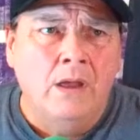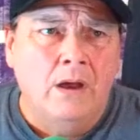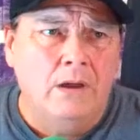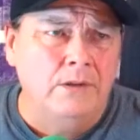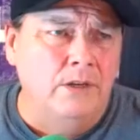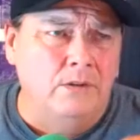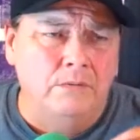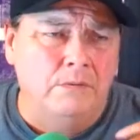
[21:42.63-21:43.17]

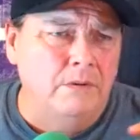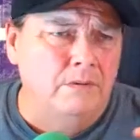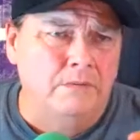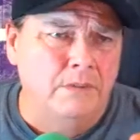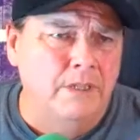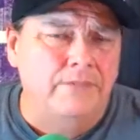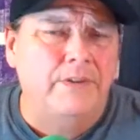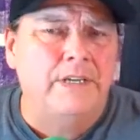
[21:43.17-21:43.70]

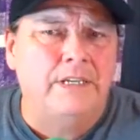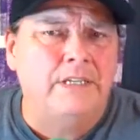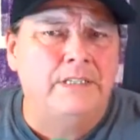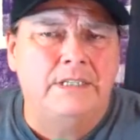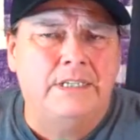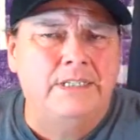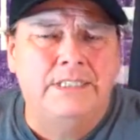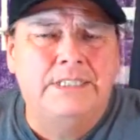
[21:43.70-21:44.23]
living
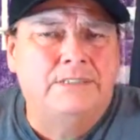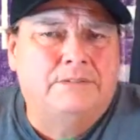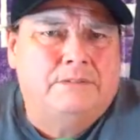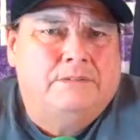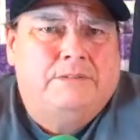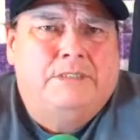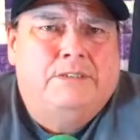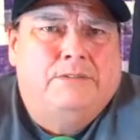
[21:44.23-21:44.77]
in these,
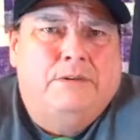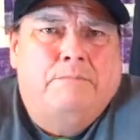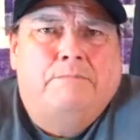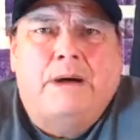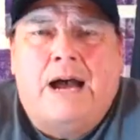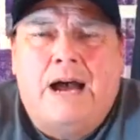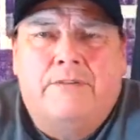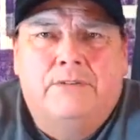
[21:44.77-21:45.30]

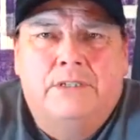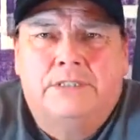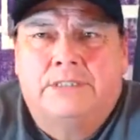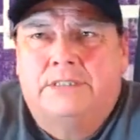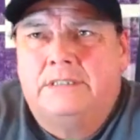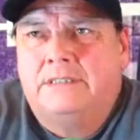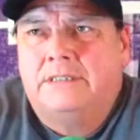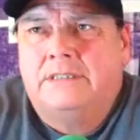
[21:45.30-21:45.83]

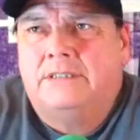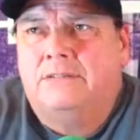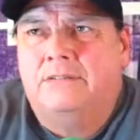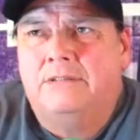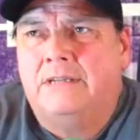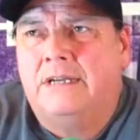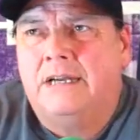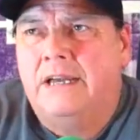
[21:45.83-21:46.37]
impoverished,
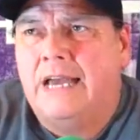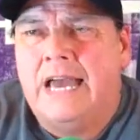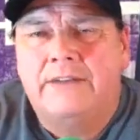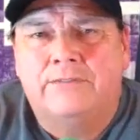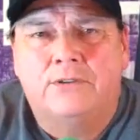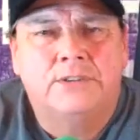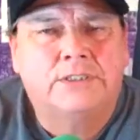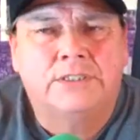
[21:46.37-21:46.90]

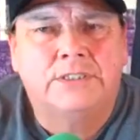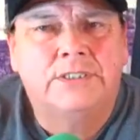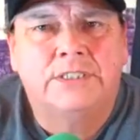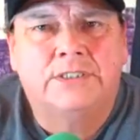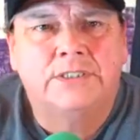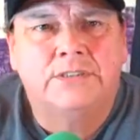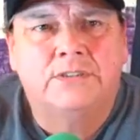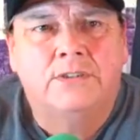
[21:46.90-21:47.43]
adverse
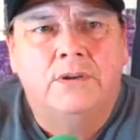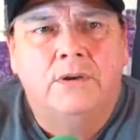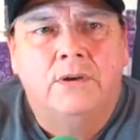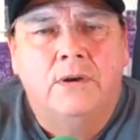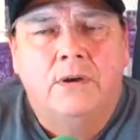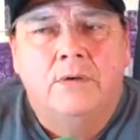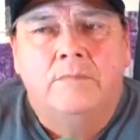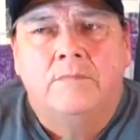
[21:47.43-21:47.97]
conditions,
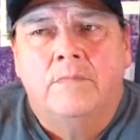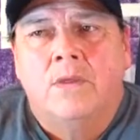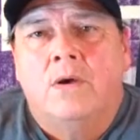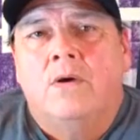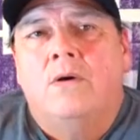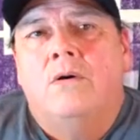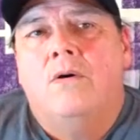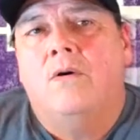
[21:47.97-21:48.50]

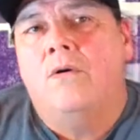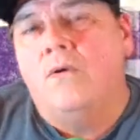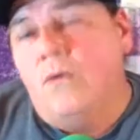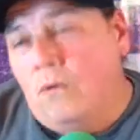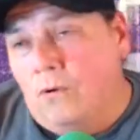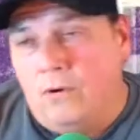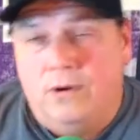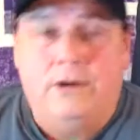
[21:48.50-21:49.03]

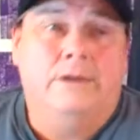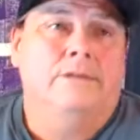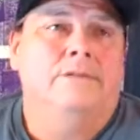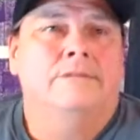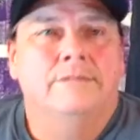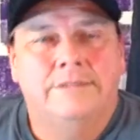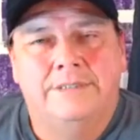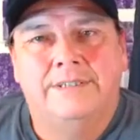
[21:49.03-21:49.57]

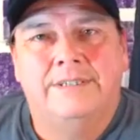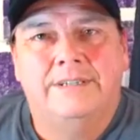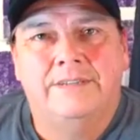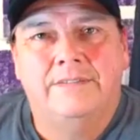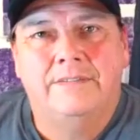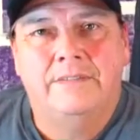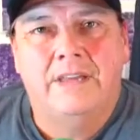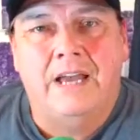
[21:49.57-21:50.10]

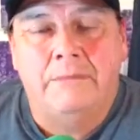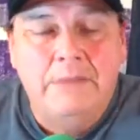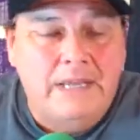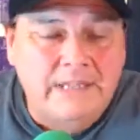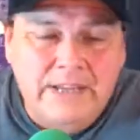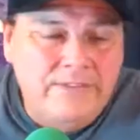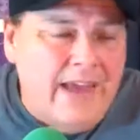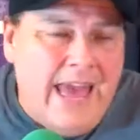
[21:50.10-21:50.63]

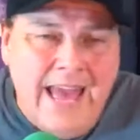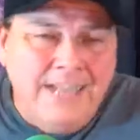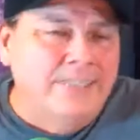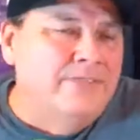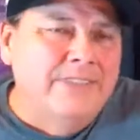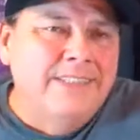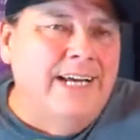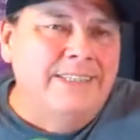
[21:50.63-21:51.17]
and they've
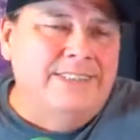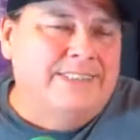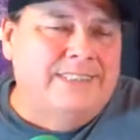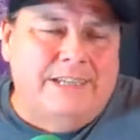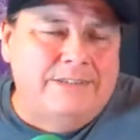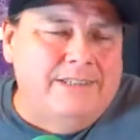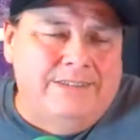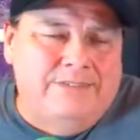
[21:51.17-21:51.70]
actively done this,
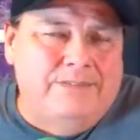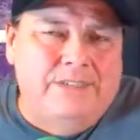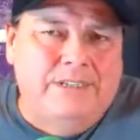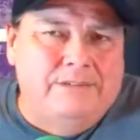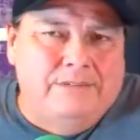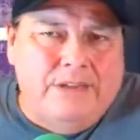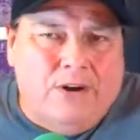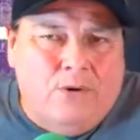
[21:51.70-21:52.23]

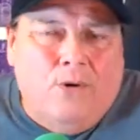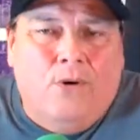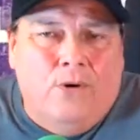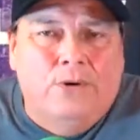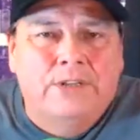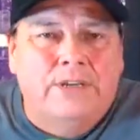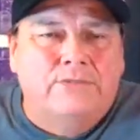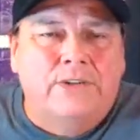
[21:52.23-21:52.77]

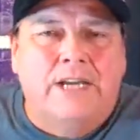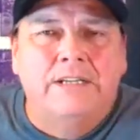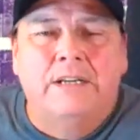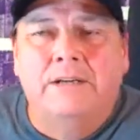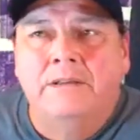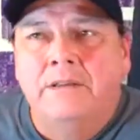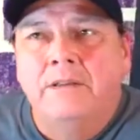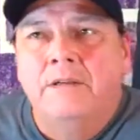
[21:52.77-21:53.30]
or they've tried
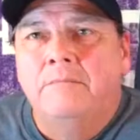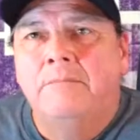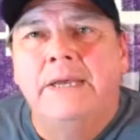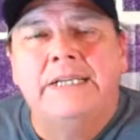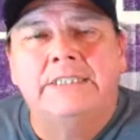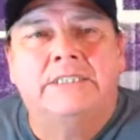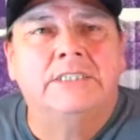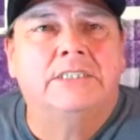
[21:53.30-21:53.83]
to
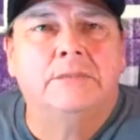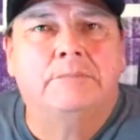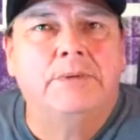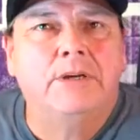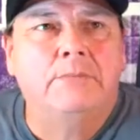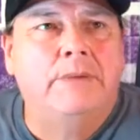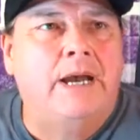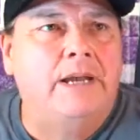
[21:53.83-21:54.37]
make us
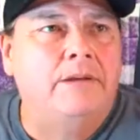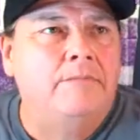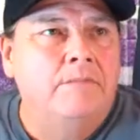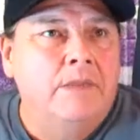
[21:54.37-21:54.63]
disappear by